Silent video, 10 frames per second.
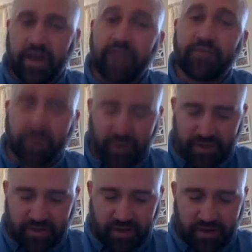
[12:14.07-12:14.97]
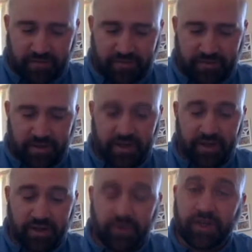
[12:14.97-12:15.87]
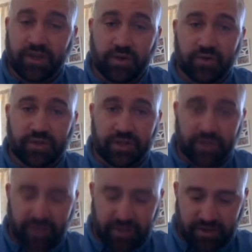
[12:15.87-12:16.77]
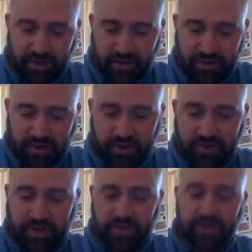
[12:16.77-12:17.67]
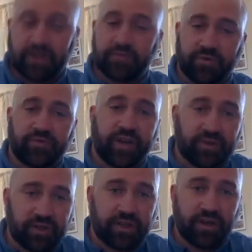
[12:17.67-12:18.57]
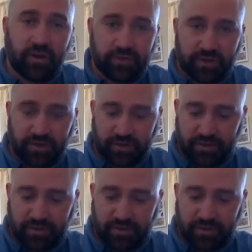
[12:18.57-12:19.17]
everyone's life, including yours in your country cottage, is profoundly altered.